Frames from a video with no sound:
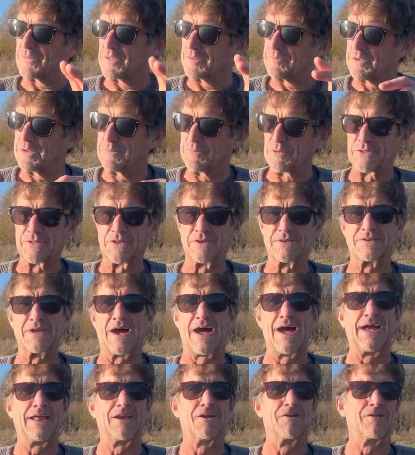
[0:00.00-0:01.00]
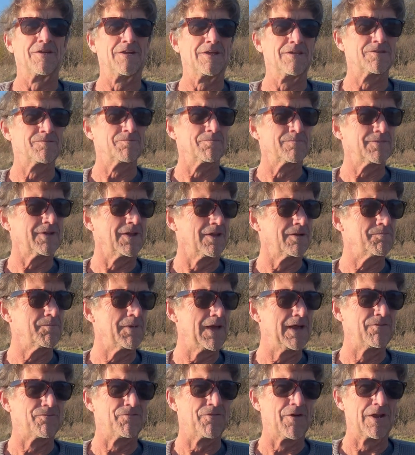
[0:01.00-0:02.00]
people at the diner, and he's,
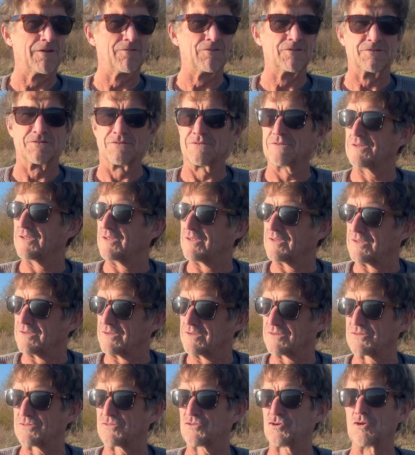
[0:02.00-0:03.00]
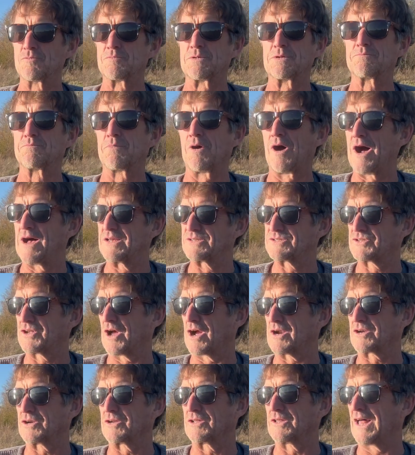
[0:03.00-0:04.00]
made fun of his stupid boss,
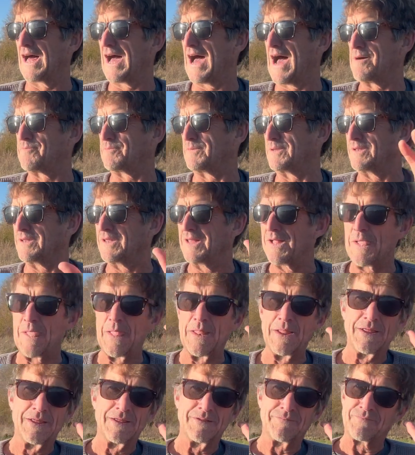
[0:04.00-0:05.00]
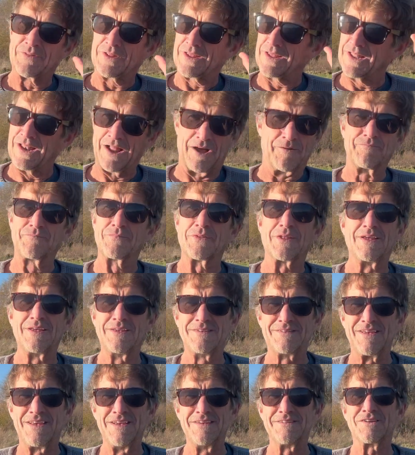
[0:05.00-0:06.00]
Dr. Lapp, and,
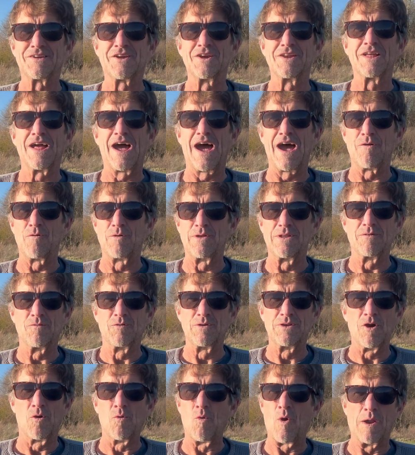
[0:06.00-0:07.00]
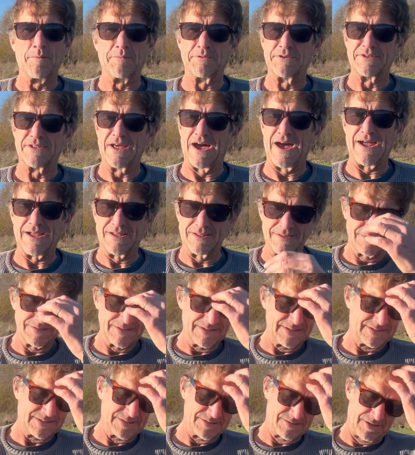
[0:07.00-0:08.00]
he's a good guy. We don't want him to die.
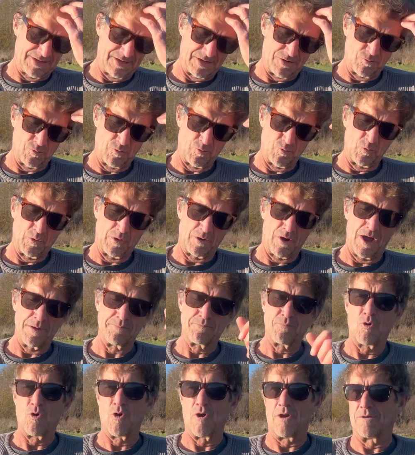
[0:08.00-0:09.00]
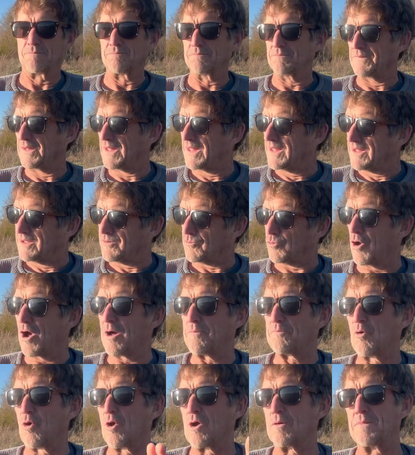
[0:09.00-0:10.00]
At this, we're on board. We're
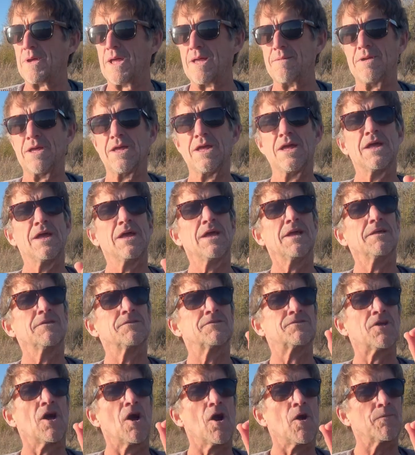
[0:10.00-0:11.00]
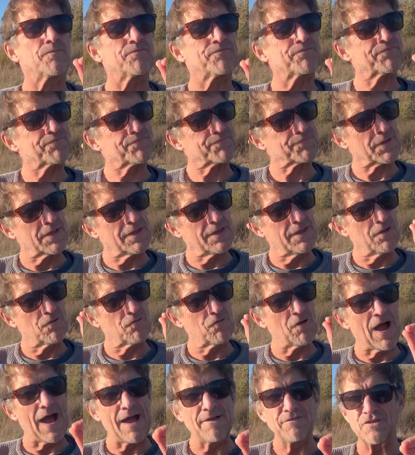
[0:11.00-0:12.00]
on board, baby. So he
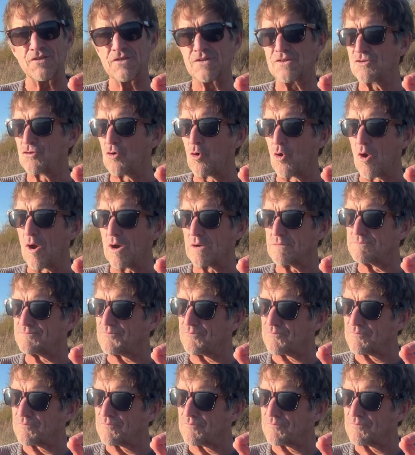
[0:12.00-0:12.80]
arrives at the door